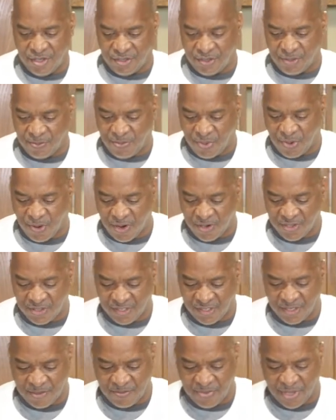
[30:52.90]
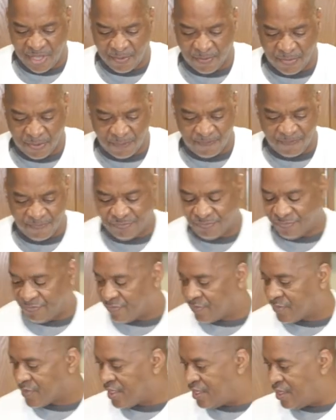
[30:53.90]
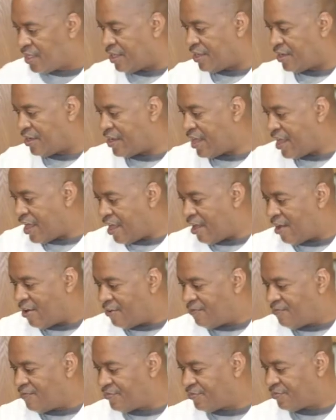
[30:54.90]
the parchment paper. Now,